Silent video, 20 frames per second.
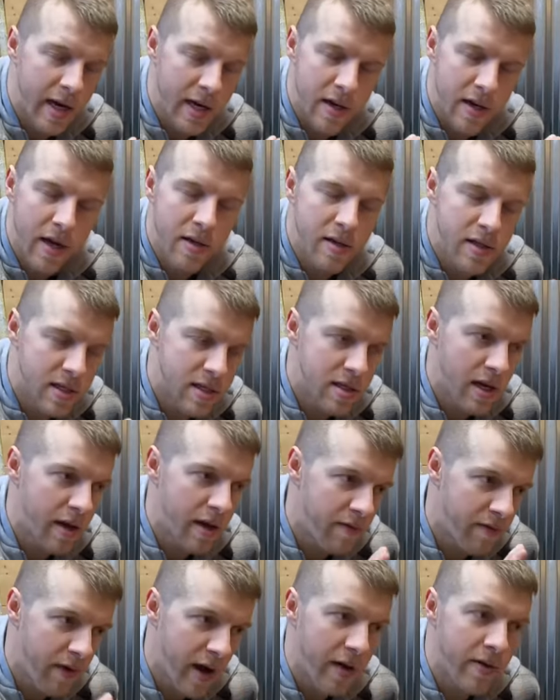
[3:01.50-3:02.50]
it, it,
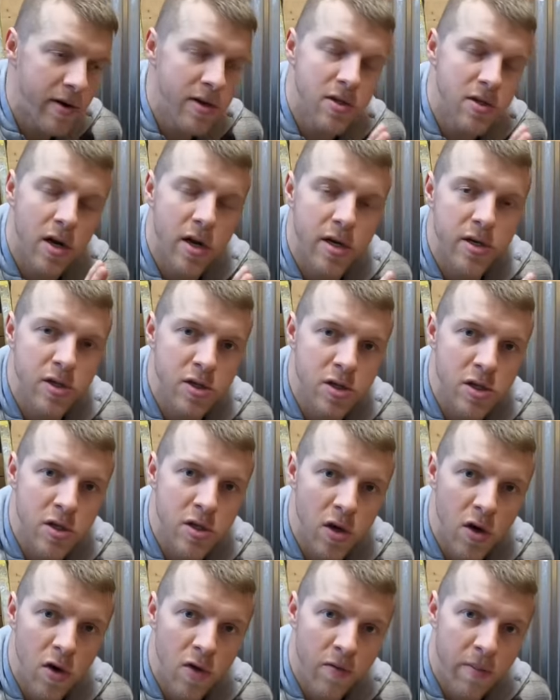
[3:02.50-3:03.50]
it varies on your
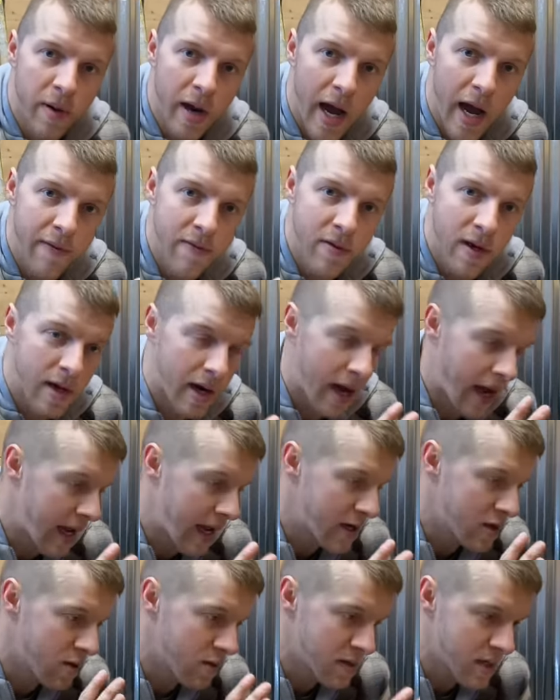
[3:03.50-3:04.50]
stove, but I've done, I had
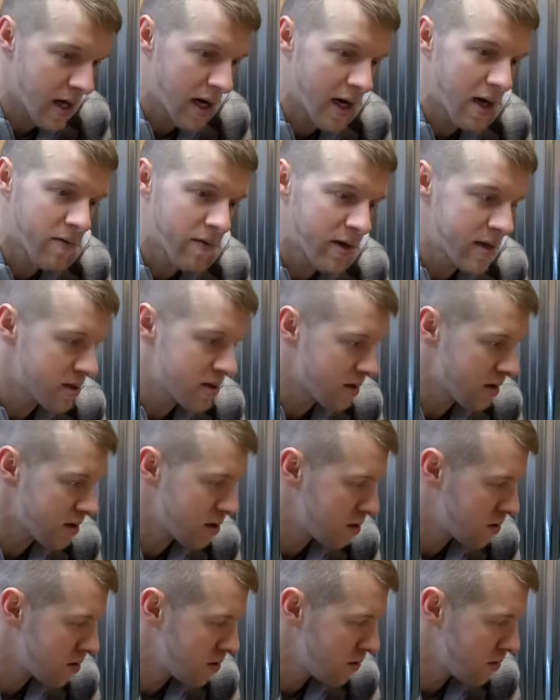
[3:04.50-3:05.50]
to do a ton of
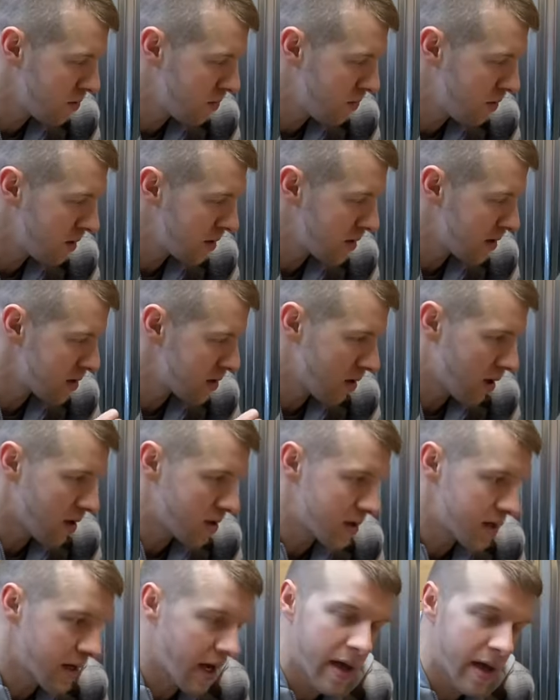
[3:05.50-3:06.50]
research to put this all
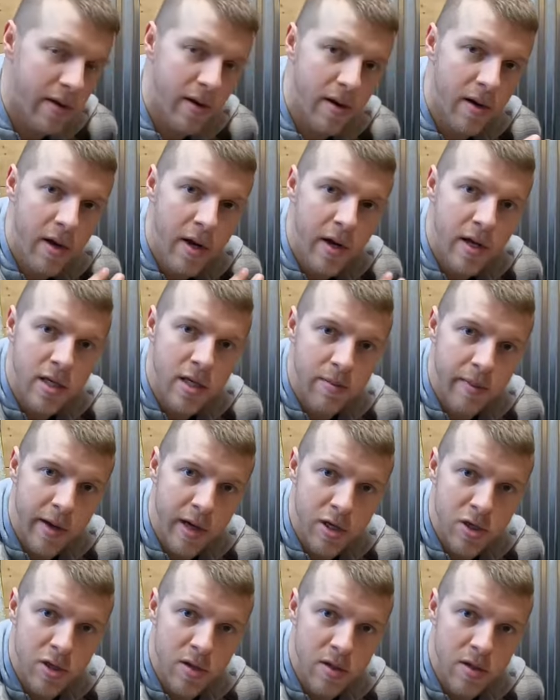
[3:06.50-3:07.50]
together to
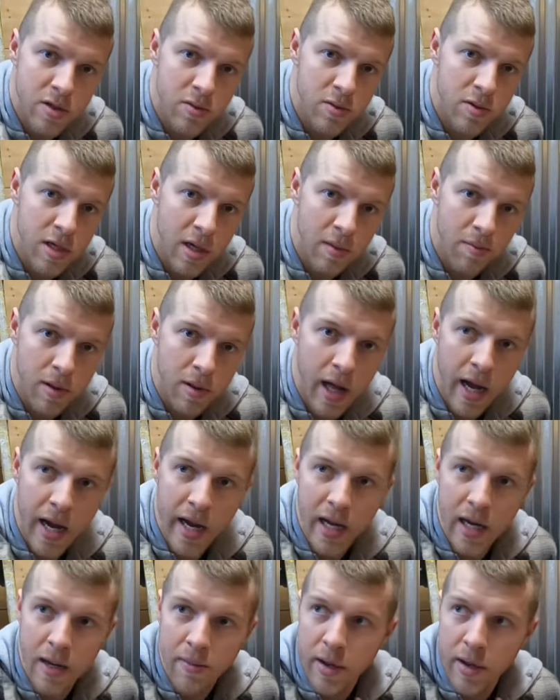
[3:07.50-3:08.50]
make sure this was
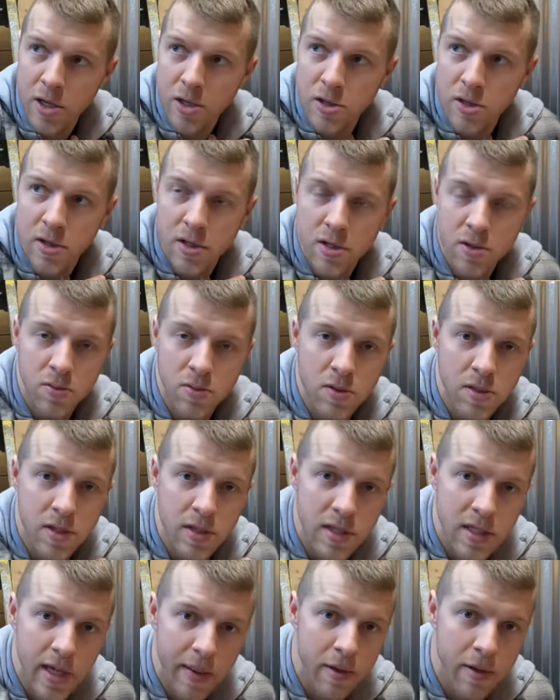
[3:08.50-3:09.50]
compliant and make sure this was
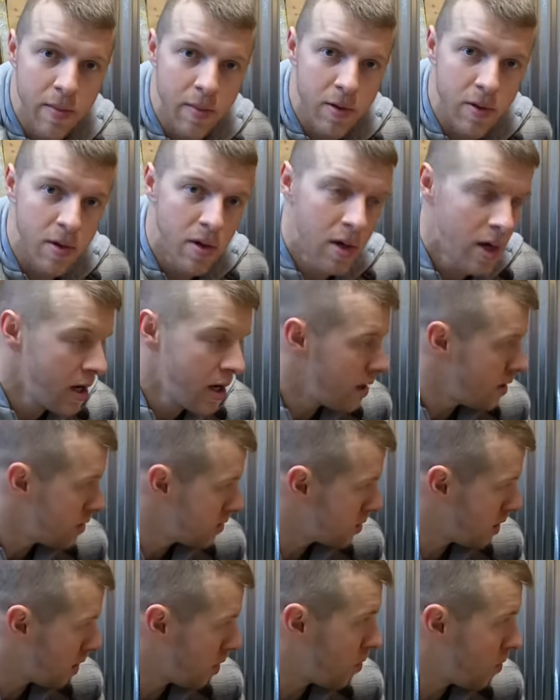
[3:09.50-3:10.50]
acceptable.
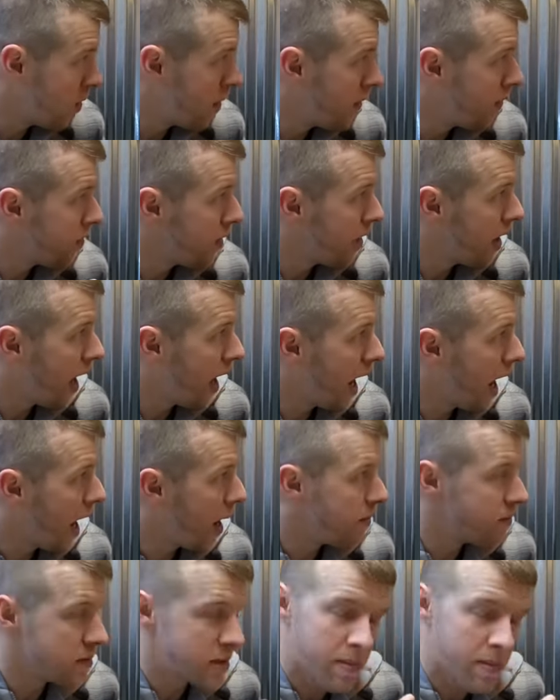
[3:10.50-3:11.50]
So
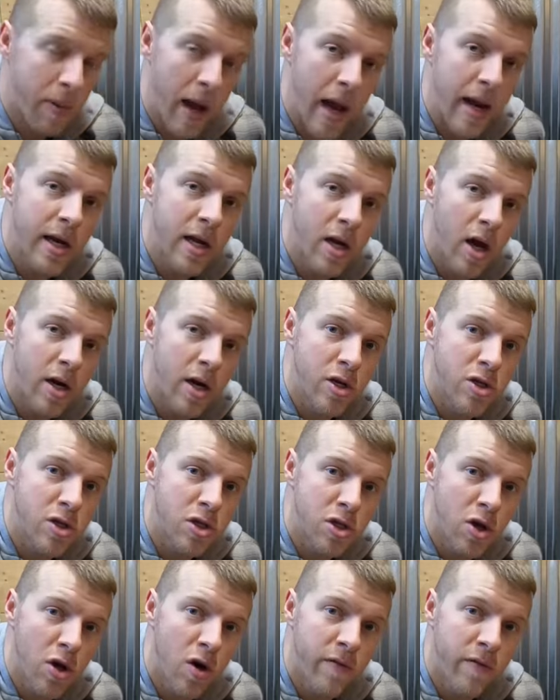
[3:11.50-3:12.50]
um, depending on your
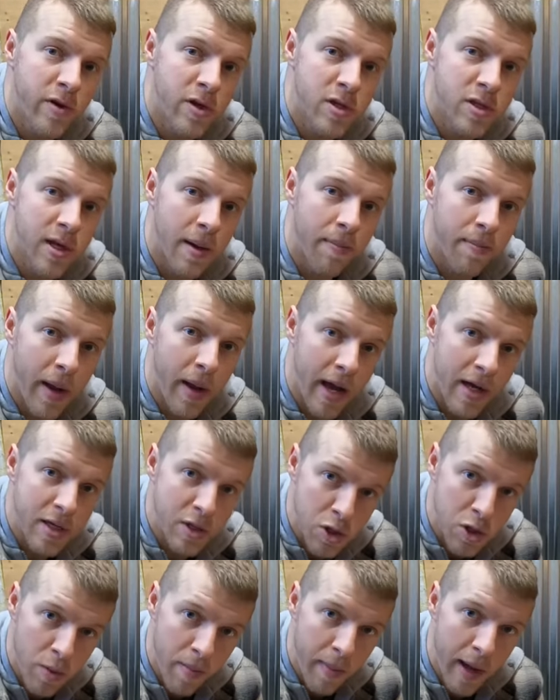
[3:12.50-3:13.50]
stove and your
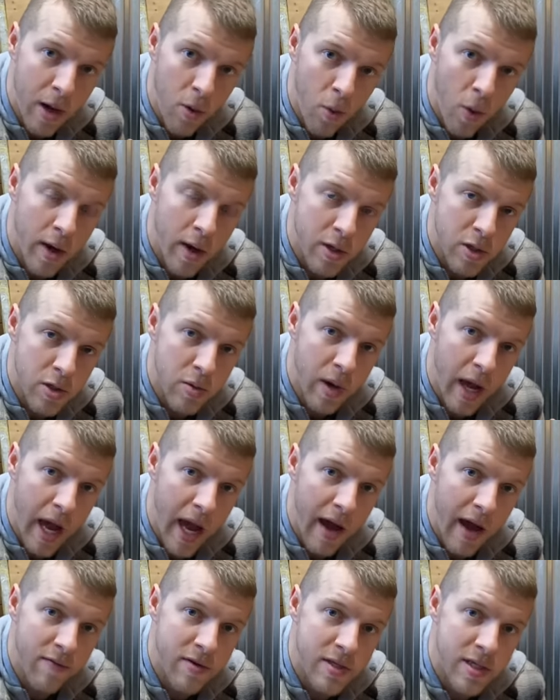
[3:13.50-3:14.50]
setbacks, you may want to
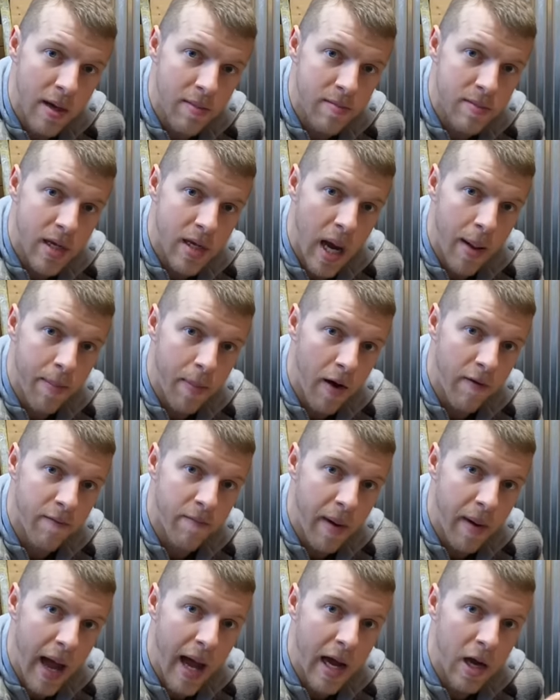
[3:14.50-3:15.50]
have some type of
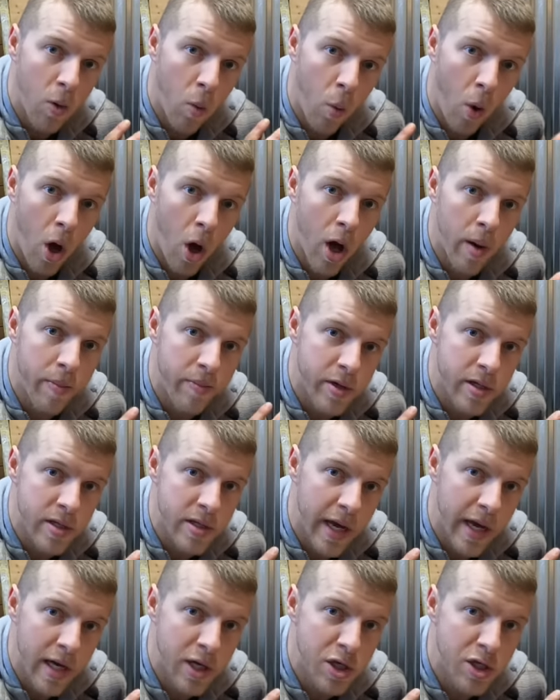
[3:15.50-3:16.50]
back wall
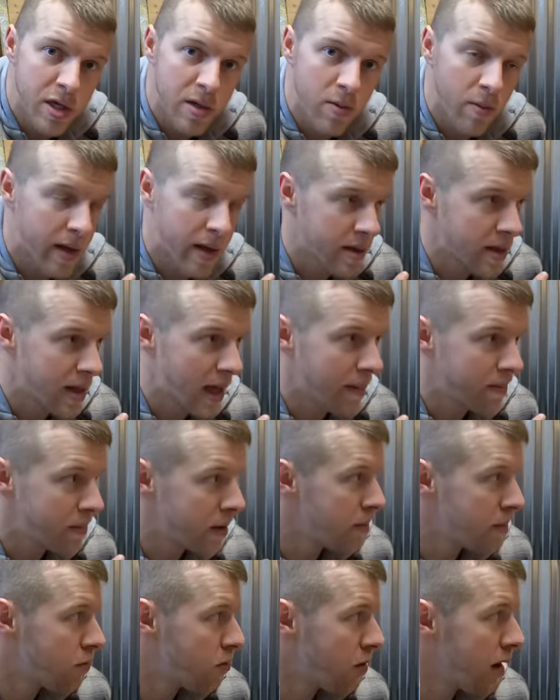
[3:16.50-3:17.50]
protection, whether that
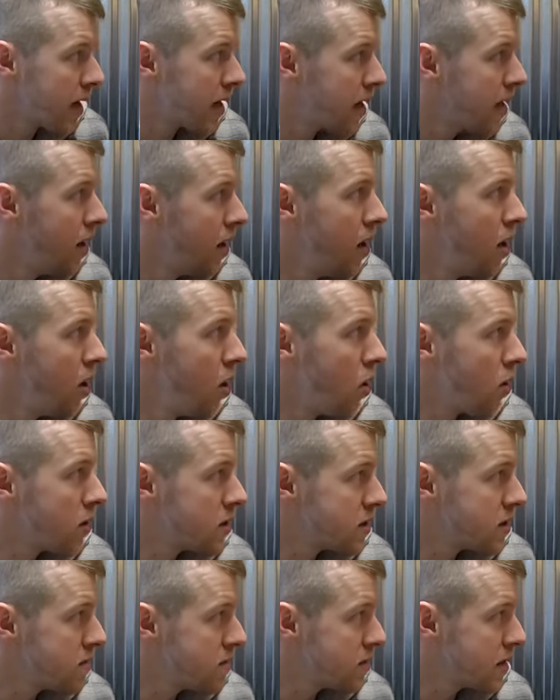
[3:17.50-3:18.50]
be brick or
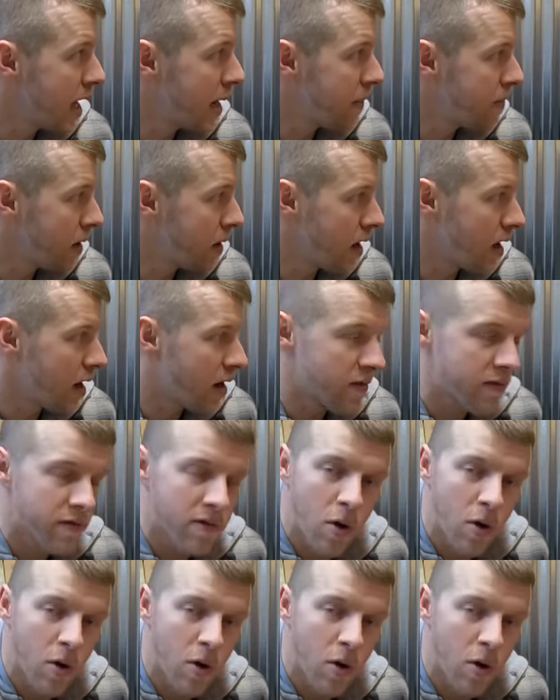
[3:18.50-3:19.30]
some type of